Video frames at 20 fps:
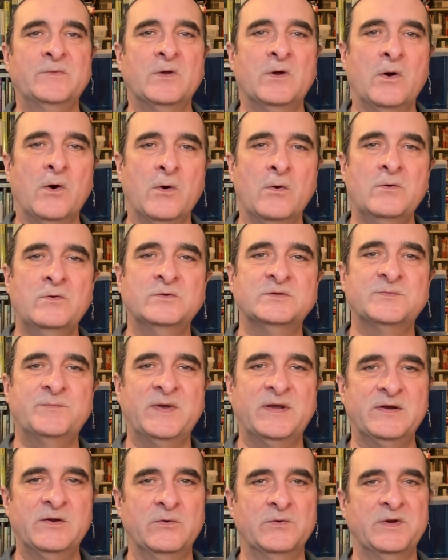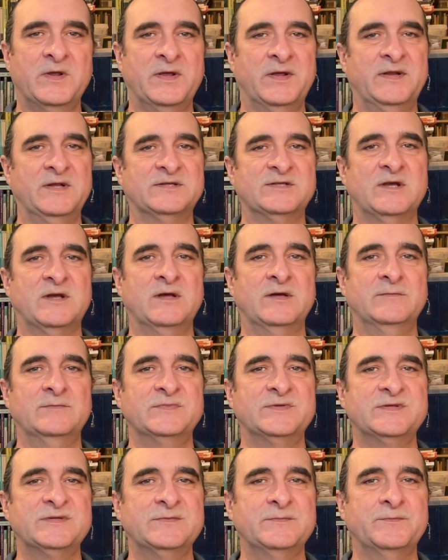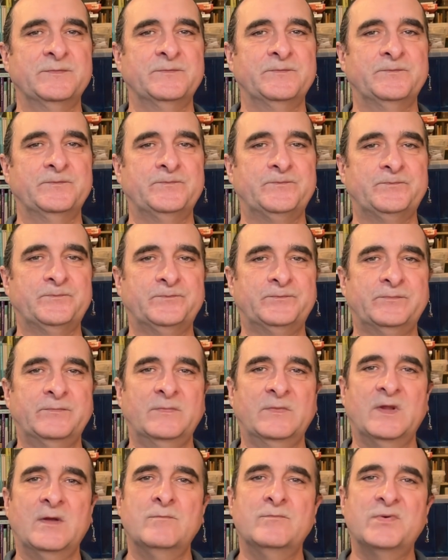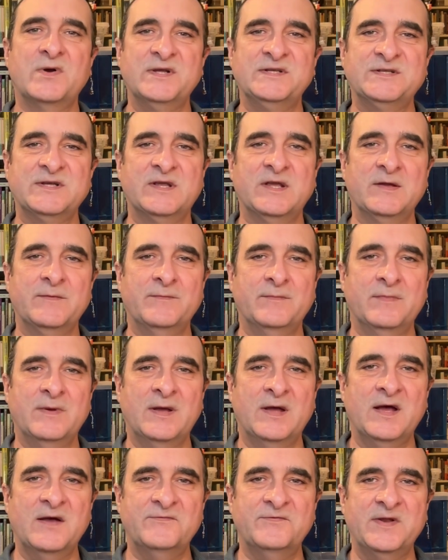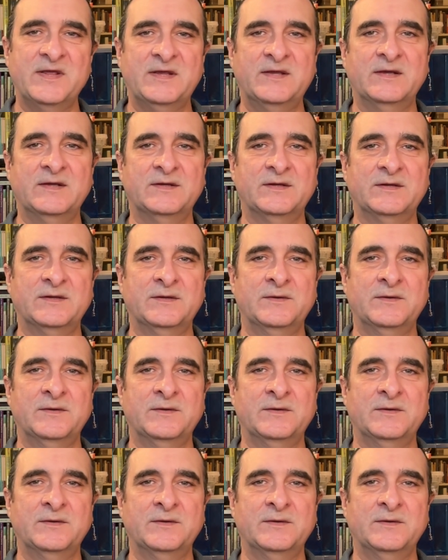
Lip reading: holds Bignone in his arms, embracing him half-naked